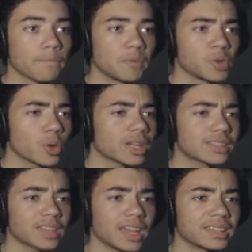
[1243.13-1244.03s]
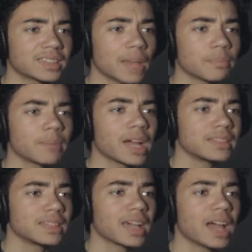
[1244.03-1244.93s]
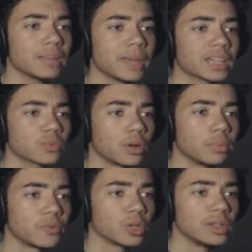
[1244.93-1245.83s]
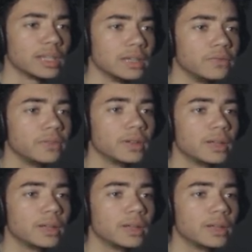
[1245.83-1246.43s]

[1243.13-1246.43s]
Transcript: if you're going outside, stop and by say hi to Maxwell before you leave.